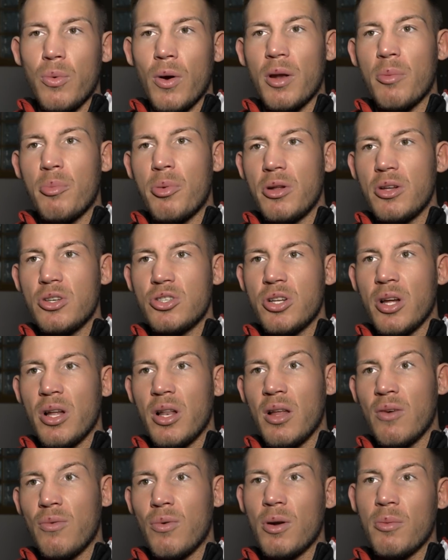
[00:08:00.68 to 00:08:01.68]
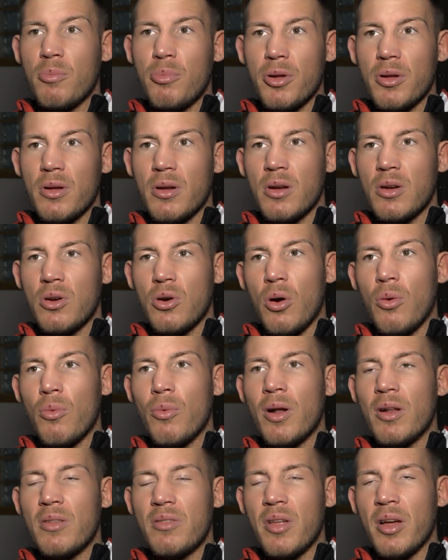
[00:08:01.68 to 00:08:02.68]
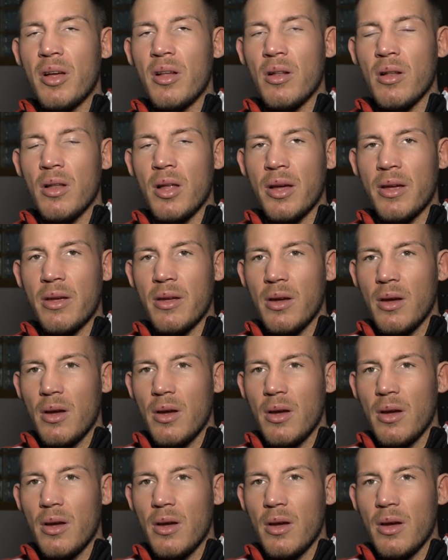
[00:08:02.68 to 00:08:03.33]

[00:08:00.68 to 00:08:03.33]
won a British title, I've won a Commonwealth title,